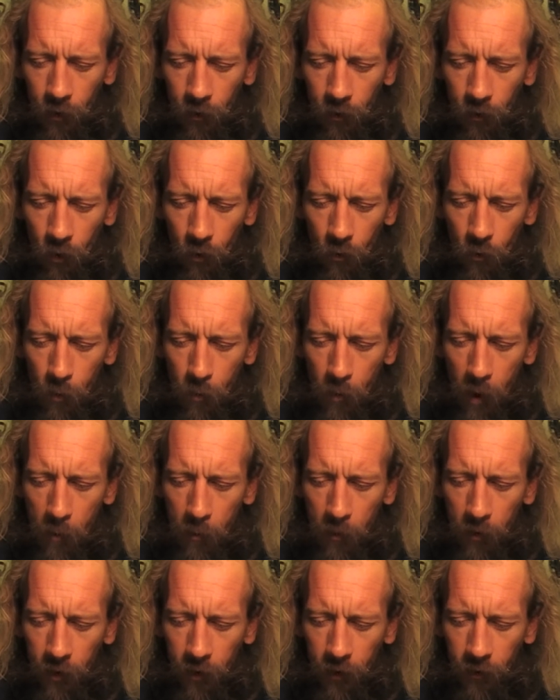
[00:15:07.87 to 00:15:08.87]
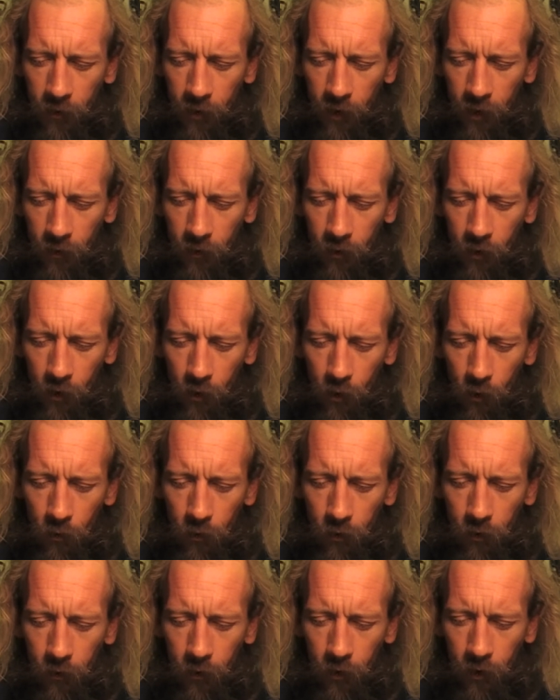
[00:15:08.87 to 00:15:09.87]
So remember the teaching you
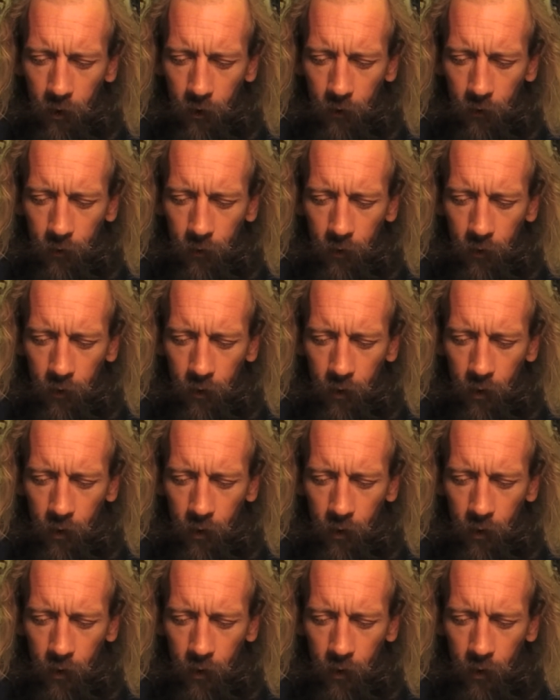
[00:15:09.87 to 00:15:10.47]
received,